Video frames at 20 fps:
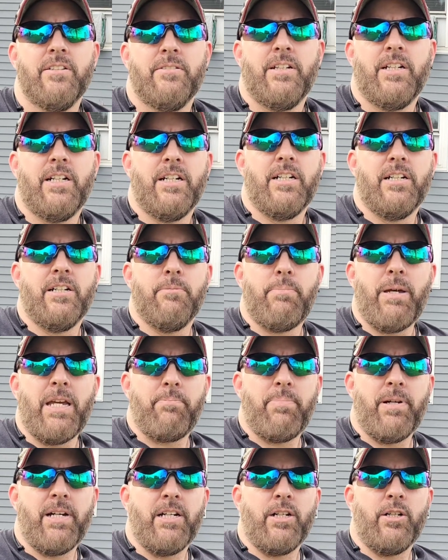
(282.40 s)
uh,
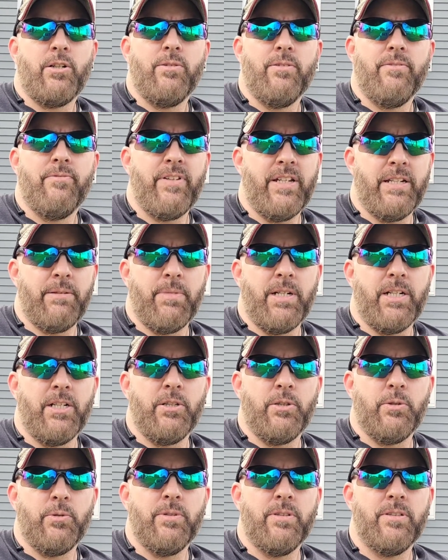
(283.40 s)
PayPal,
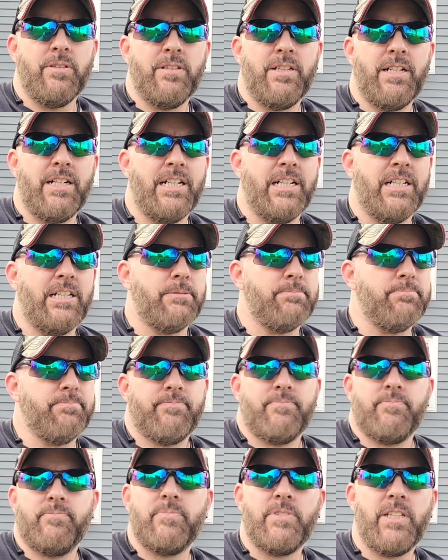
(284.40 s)
Venmo, um,
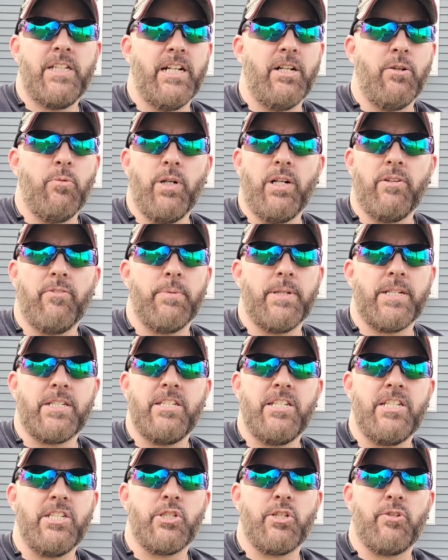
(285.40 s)
you know, whatever makes
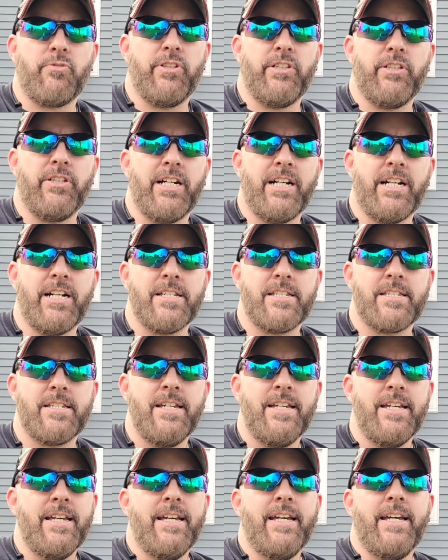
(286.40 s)
it easier for you guys.
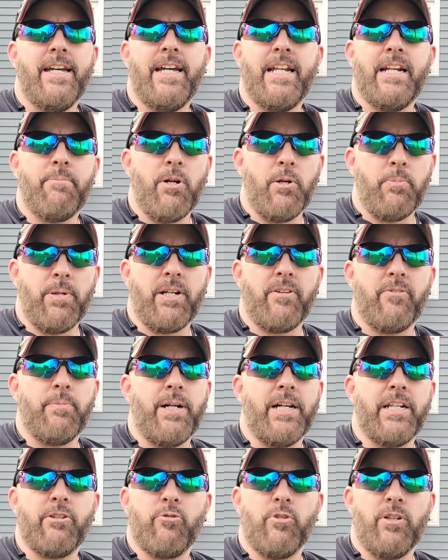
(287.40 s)
And I'm hoping
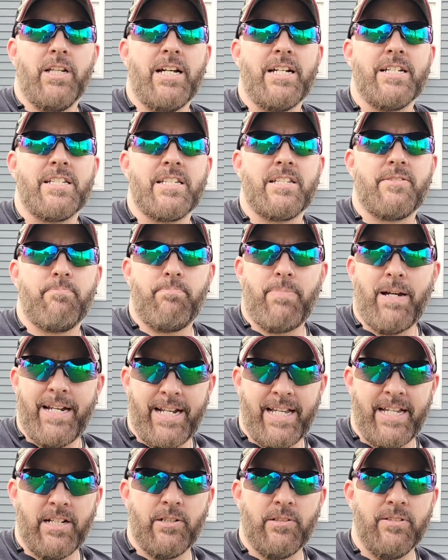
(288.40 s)
everybody realizes by
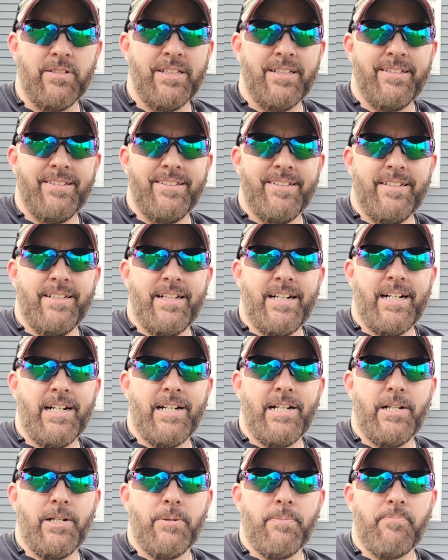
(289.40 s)
now,
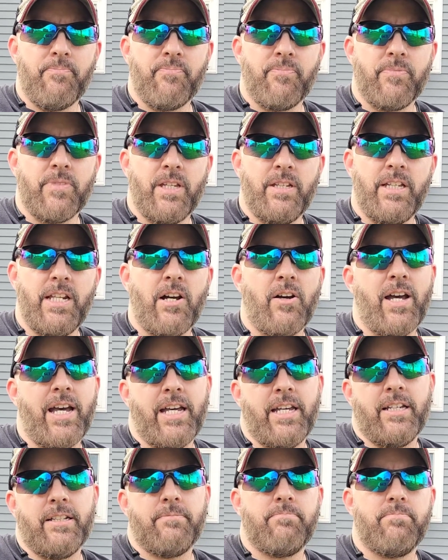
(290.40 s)
um, you know, I
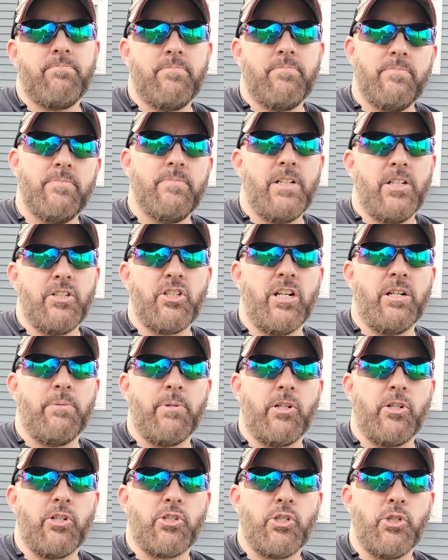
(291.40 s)
had a
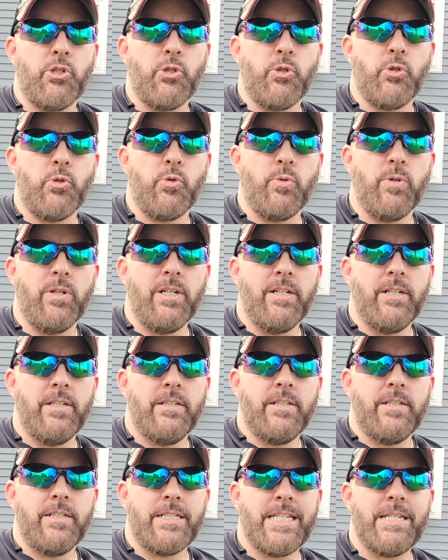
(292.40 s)
gentleman or two,
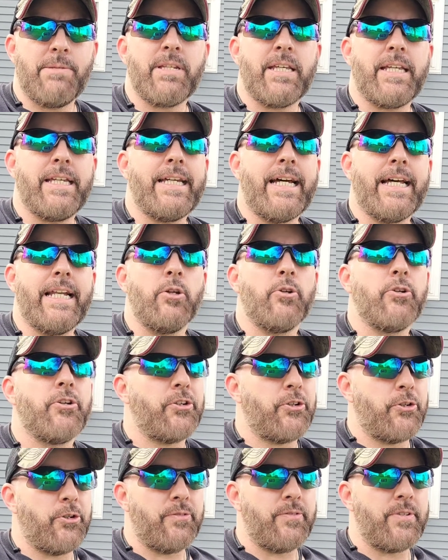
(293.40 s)
seems like he got a little
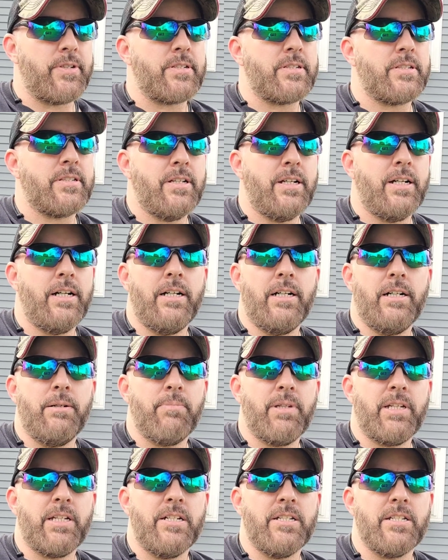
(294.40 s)
nervous um,
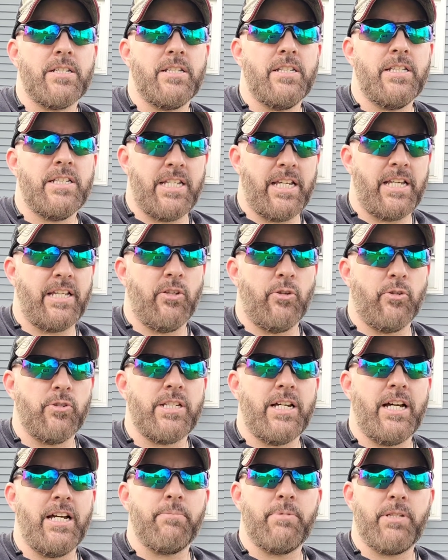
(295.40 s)
because it's taking a little
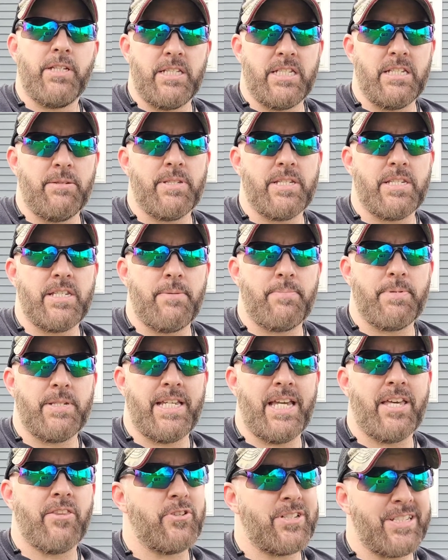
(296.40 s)
time to get some of these steps
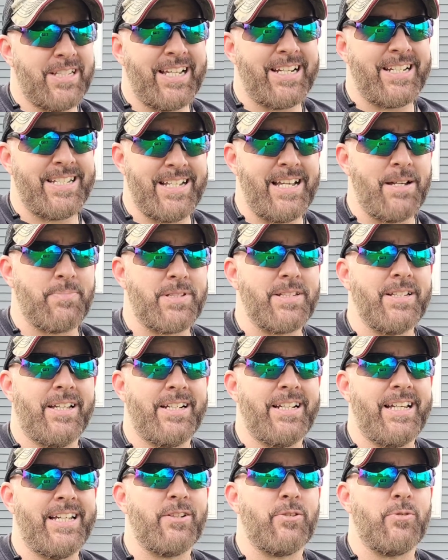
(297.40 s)
together. It's a lot of steps, a lot
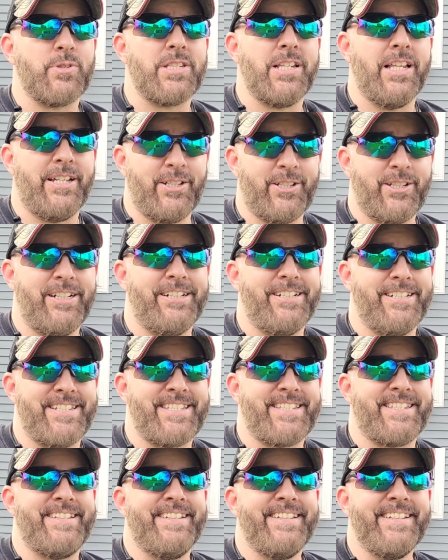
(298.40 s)
of angles, a lot of
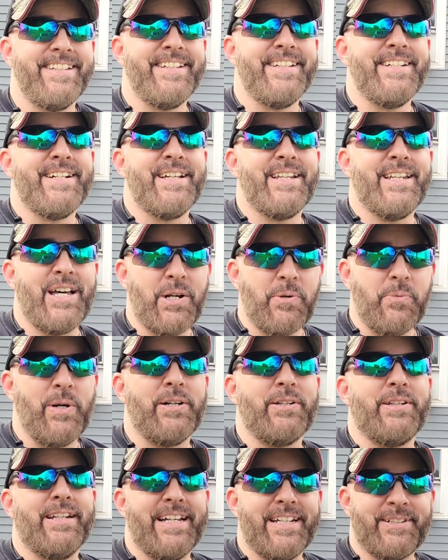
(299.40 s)
cuts. a lot of
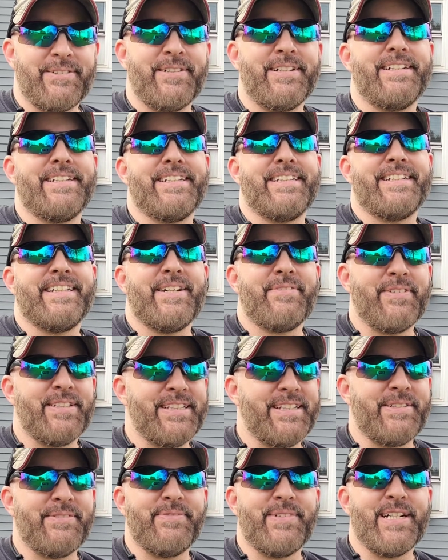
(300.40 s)
welding, a lot of grinding,
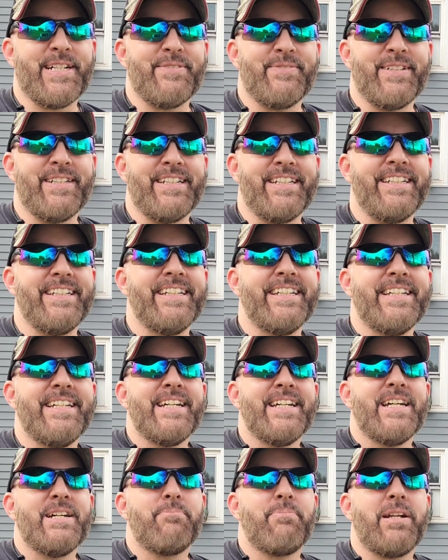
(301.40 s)
everything involved in it.
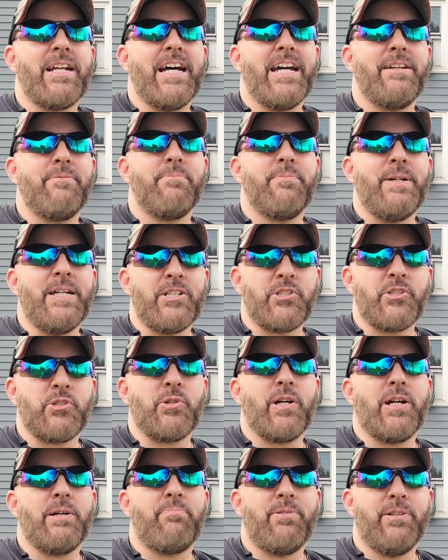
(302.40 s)
But I made
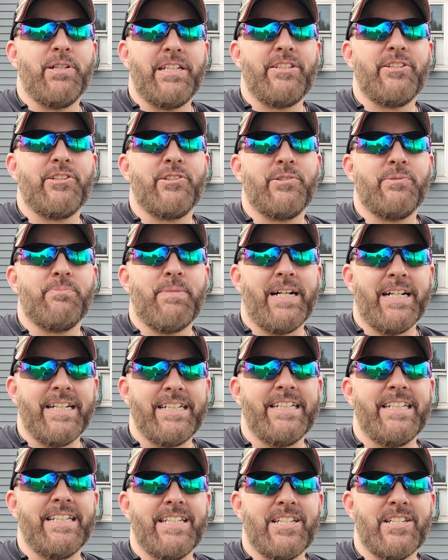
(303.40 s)
sure I put their
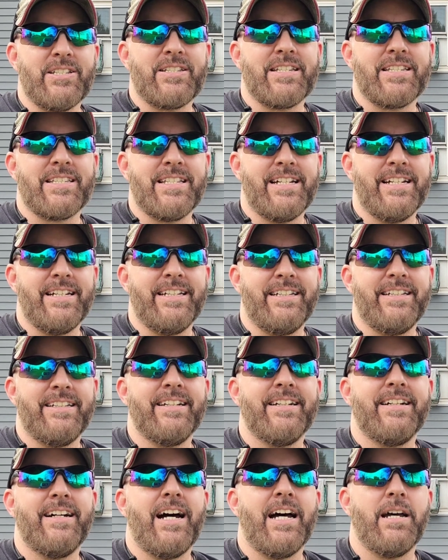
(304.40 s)
mind at ease to say,
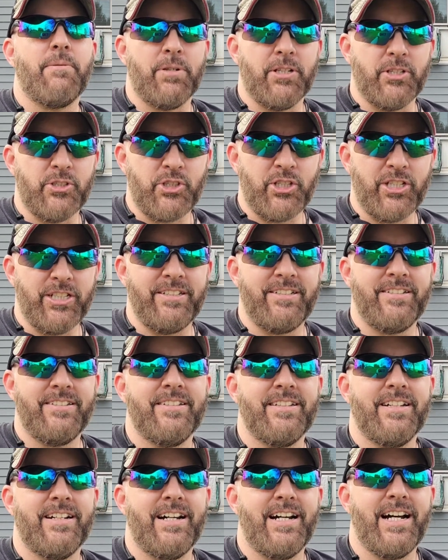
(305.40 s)
I'm legit,
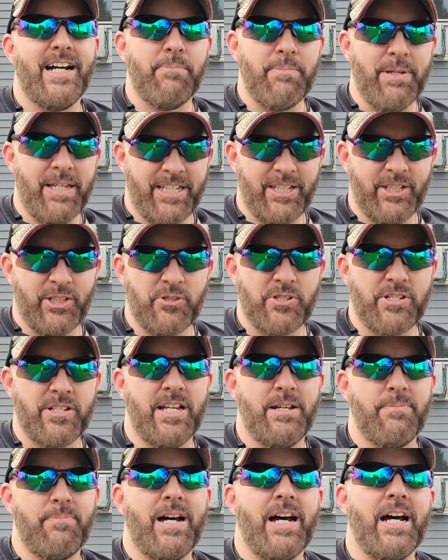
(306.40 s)
I'm making your
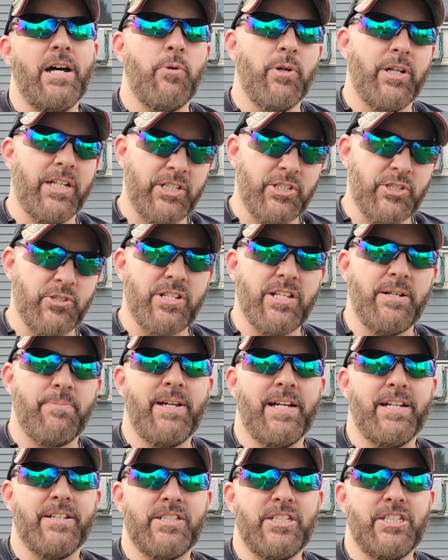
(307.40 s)
step, I will get your step
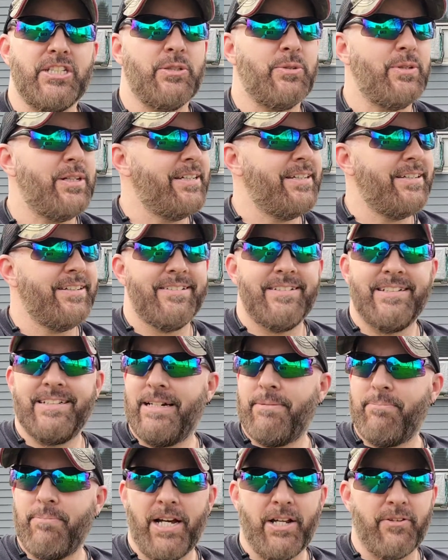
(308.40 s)
out to you.
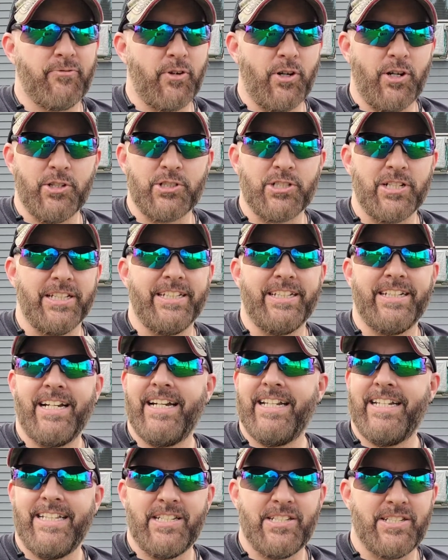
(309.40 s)
I'm not fraudulent,
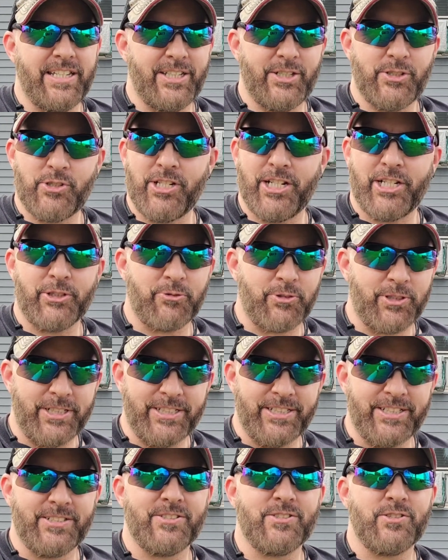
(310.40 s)
I didn't take your check and
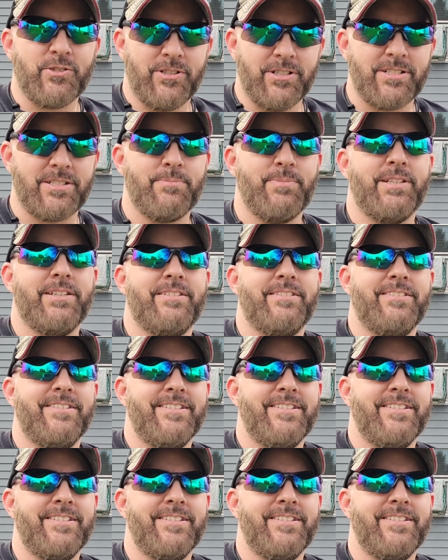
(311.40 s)
run, trust me.